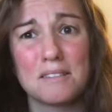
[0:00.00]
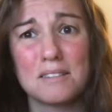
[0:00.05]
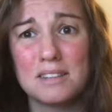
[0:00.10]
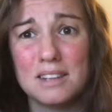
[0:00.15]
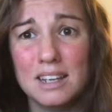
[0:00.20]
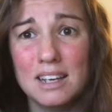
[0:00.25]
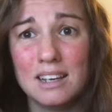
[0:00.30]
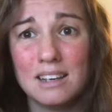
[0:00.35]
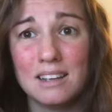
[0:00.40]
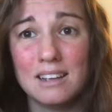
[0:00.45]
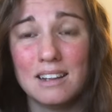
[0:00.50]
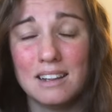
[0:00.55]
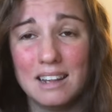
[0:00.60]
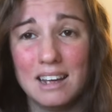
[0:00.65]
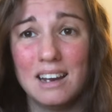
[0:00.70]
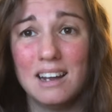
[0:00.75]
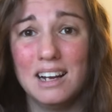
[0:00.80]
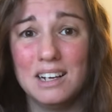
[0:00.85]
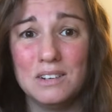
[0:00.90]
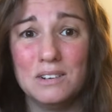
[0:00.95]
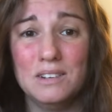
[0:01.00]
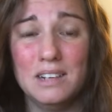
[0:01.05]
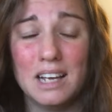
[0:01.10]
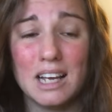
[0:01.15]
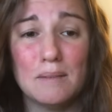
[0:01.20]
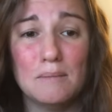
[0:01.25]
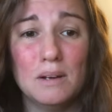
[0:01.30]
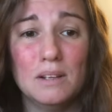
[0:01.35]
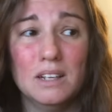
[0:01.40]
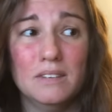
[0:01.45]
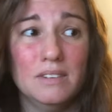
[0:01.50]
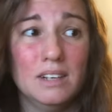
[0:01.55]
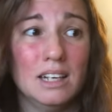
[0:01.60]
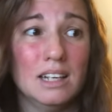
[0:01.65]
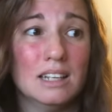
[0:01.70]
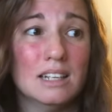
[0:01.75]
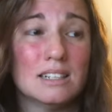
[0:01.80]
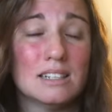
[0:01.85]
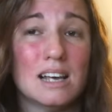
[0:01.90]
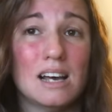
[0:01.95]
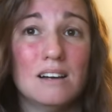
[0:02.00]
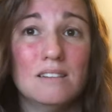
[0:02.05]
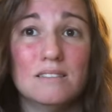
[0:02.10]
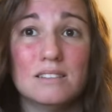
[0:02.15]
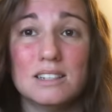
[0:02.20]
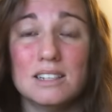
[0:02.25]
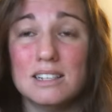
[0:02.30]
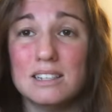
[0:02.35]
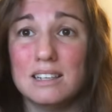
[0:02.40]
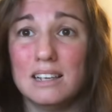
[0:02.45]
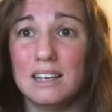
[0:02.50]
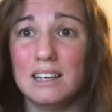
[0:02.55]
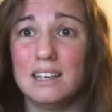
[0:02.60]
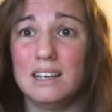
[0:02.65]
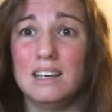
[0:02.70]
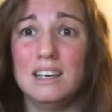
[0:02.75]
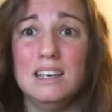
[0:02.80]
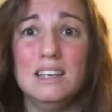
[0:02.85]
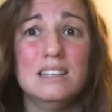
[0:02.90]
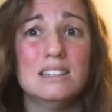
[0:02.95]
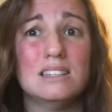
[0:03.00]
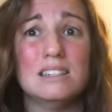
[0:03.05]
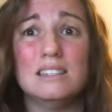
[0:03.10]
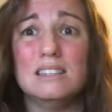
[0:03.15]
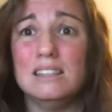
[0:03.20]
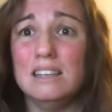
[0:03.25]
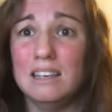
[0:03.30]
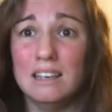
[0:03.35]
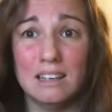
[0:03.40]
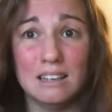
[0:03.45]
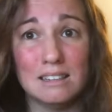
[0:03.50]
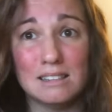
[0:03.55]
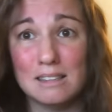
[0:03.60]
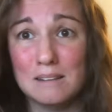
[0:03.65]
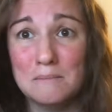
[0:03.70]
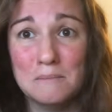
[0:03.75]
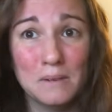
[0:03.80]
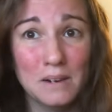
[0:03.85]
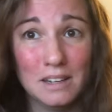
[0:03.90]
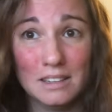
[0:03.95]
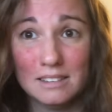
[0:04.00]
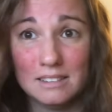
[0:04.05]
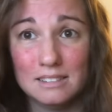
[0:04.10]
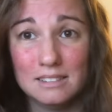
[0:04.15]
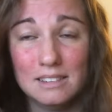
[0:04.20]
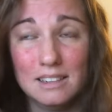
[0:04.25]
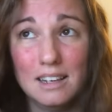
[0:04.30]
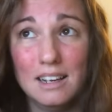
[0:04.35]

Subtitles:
thing that I don't like about living in this house is, like, he's seeing someone.